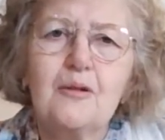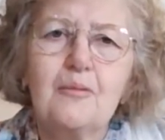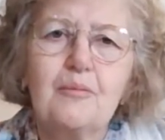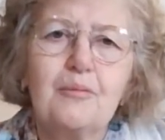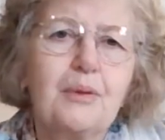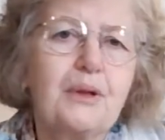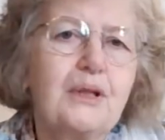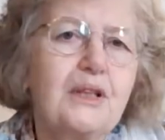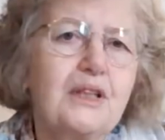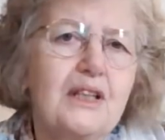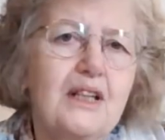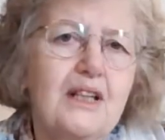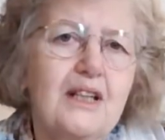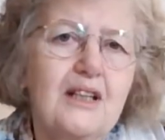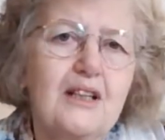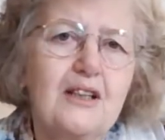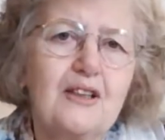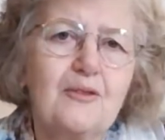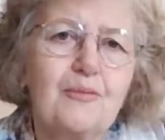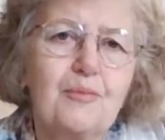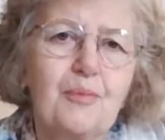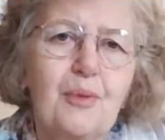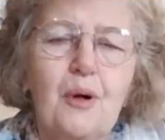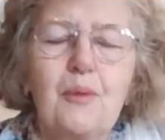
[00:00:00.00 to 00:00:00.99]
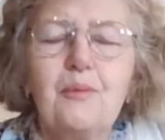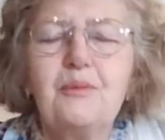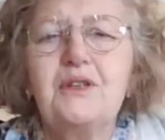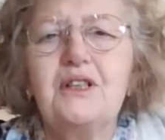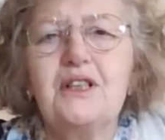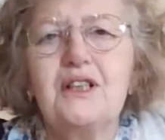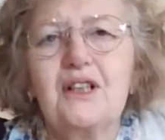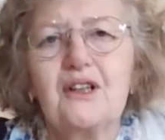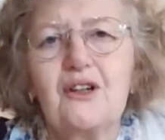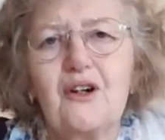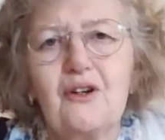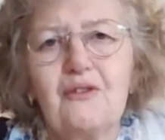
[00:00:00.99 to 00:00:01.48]
But it
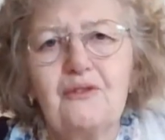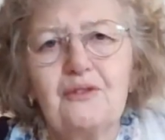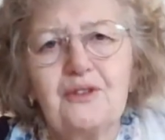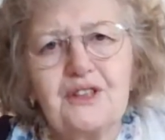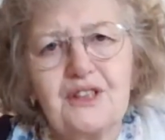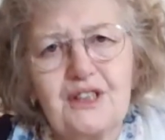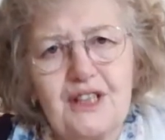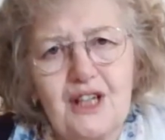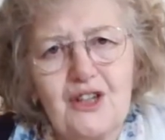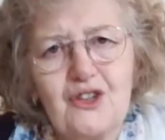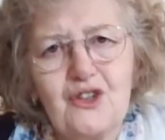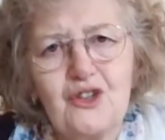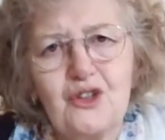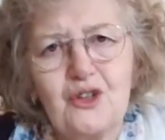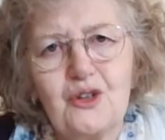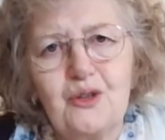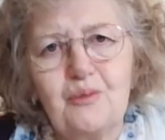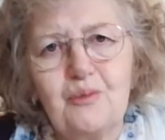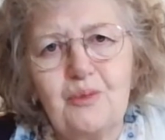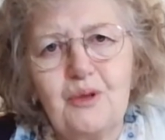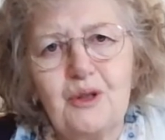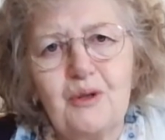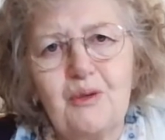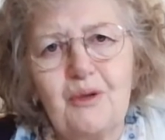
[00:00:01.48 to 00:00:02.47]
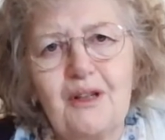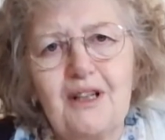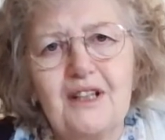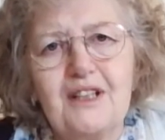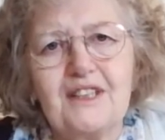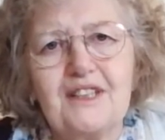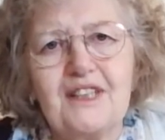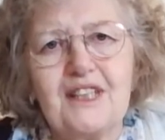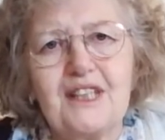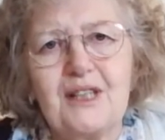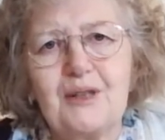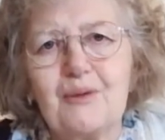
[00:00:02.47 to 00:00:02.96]
prompted a conversation between
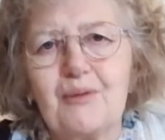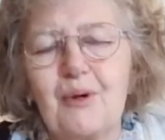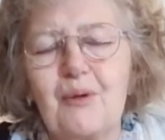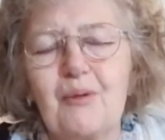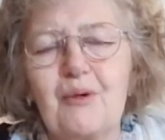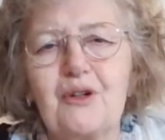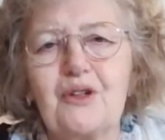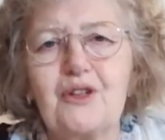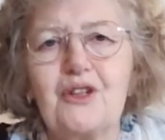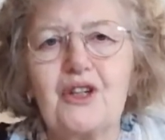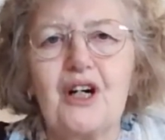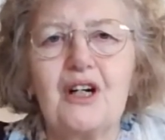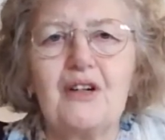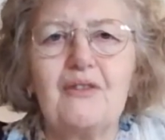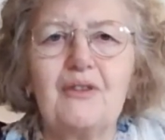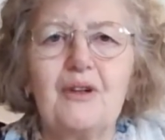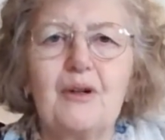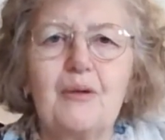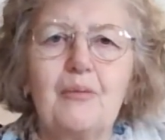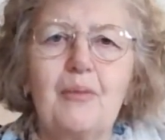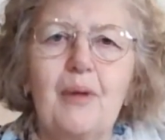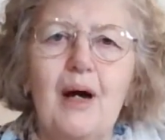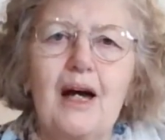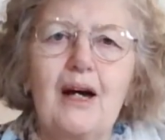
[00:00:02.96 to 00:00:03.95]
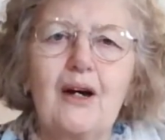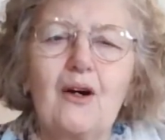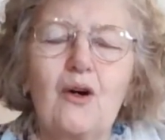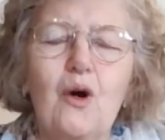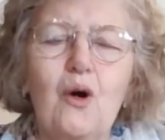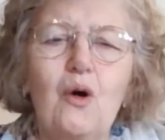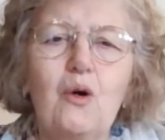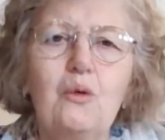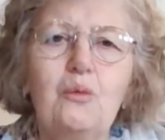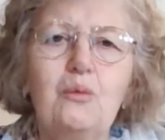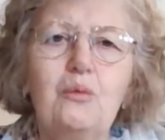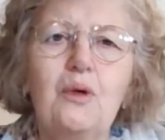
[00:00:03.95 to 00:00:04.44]
us as we were driving back
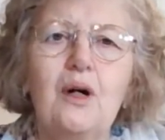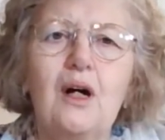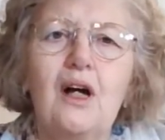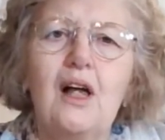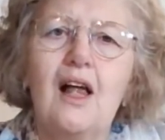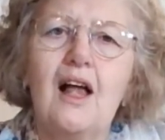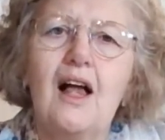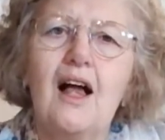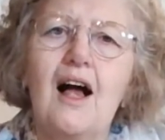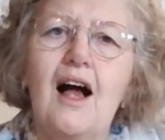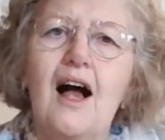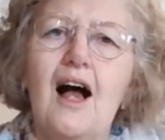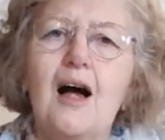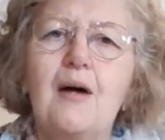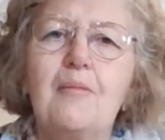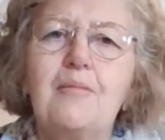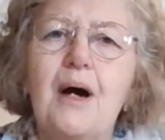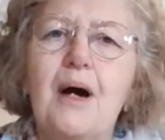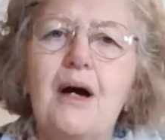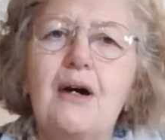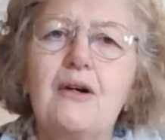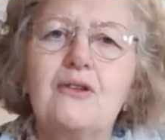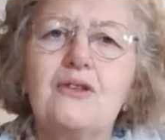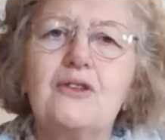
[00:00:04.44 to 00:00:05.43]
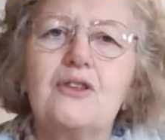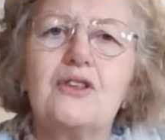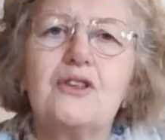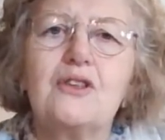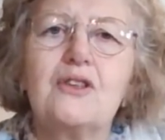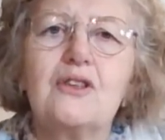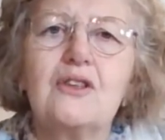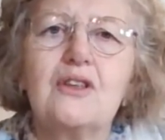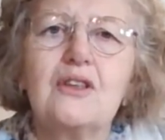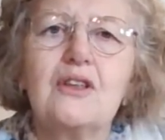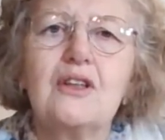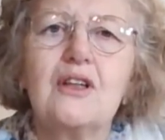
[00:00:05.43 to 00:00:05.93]
home
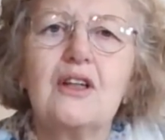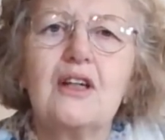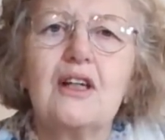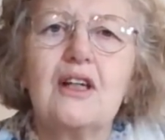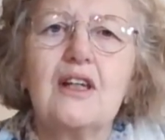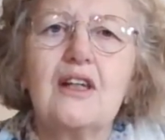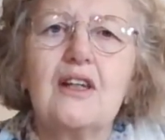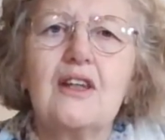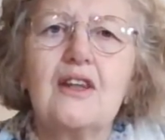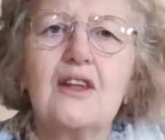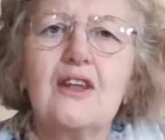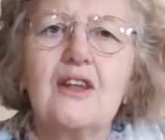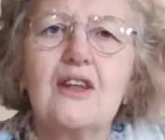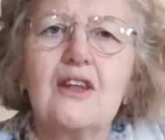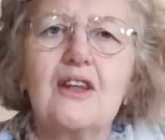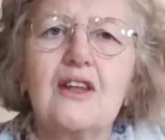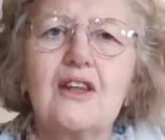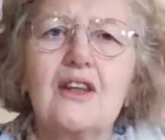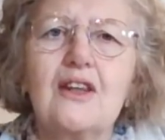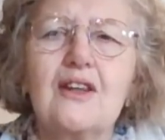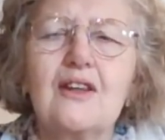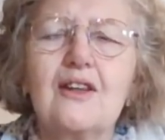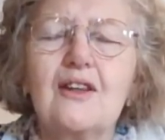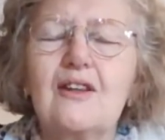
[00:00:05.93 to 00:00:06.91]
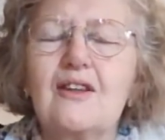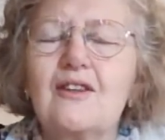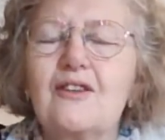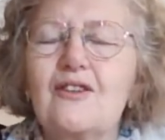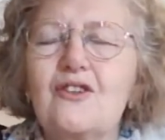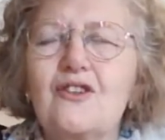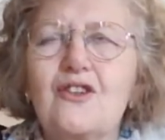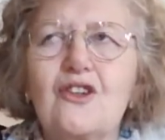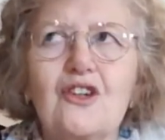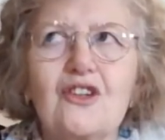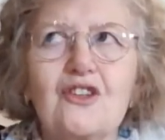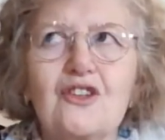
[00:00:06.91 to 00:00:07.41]
about
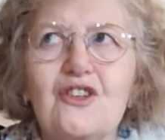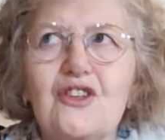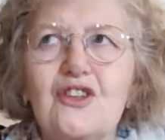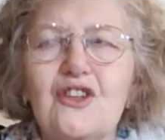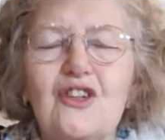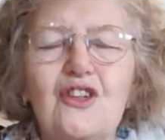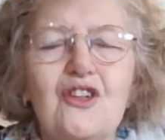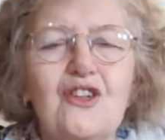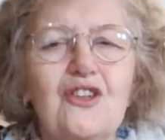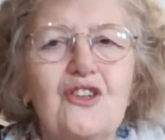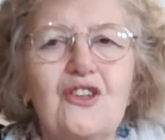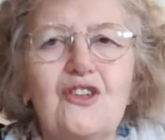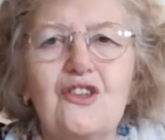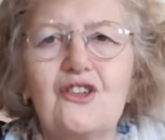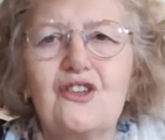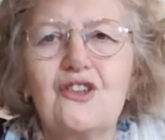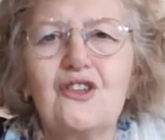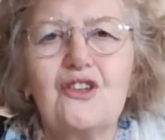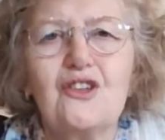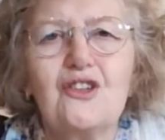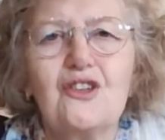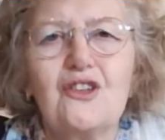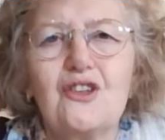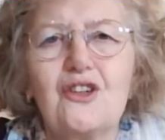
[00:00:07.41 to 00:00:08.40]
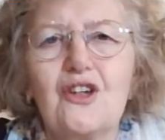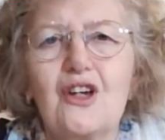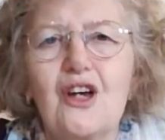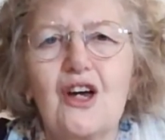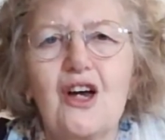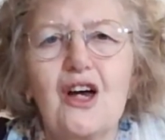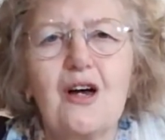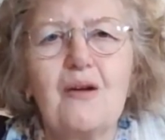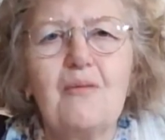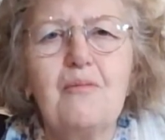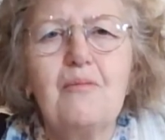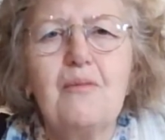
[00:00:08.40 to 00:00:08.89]
just the
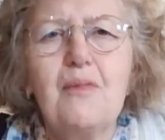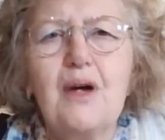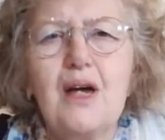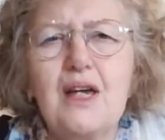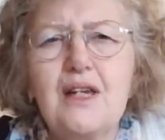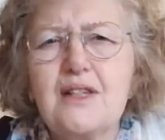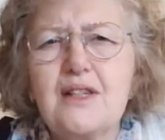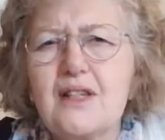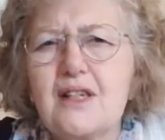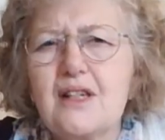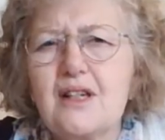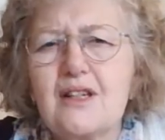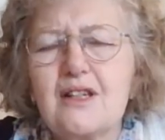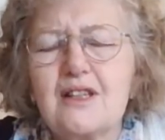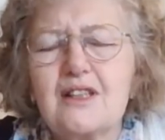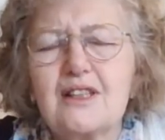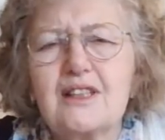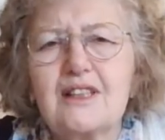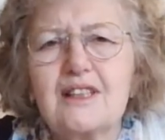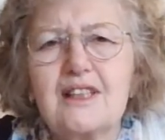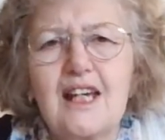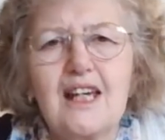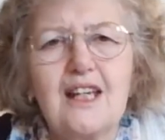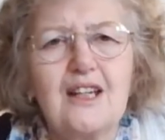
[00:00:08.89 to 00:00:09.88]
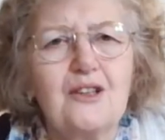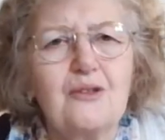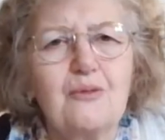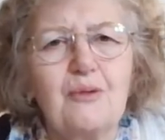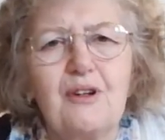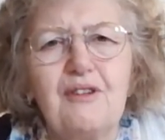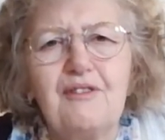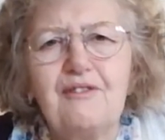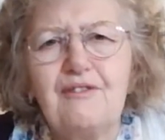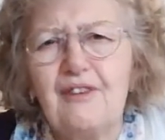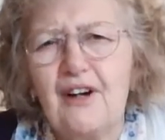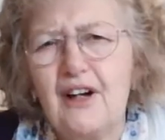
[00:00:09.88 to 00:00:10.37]
amazing state
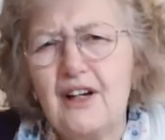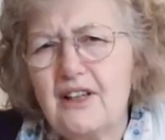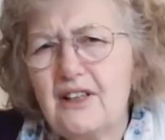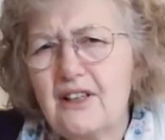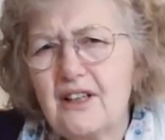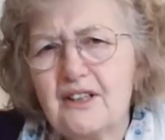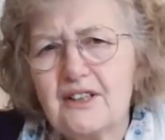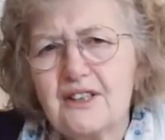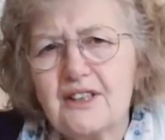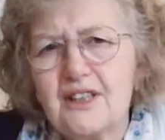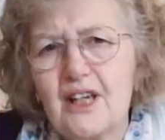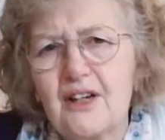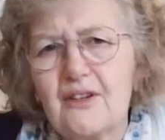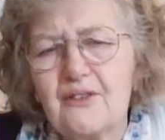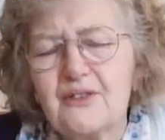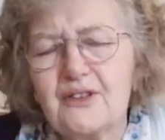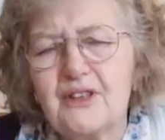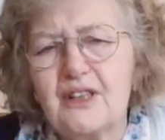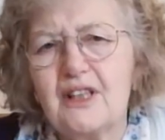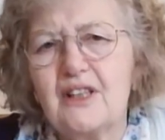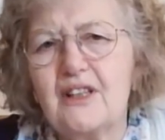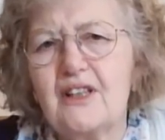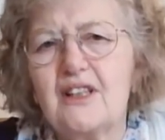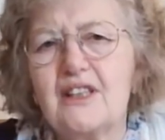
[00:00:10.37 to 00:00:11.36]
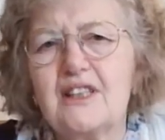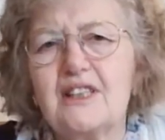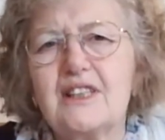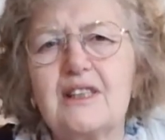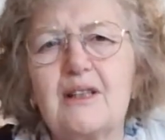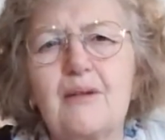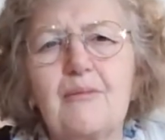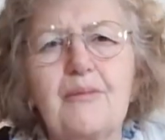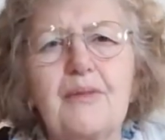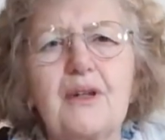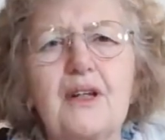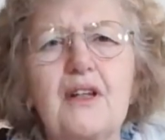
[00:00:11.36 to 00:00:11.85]
we find ourselves in, that
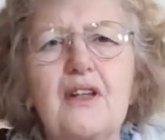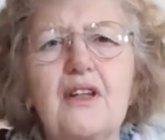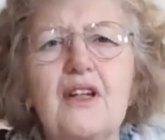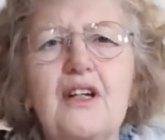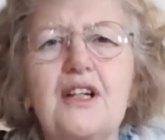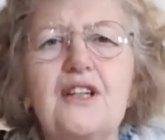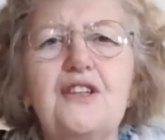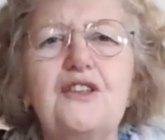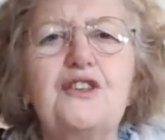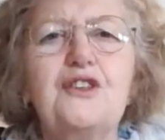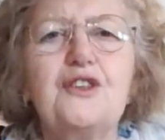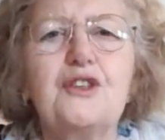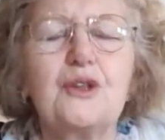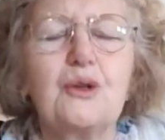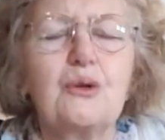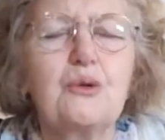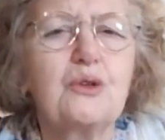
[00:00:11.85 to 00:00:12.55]
something that is so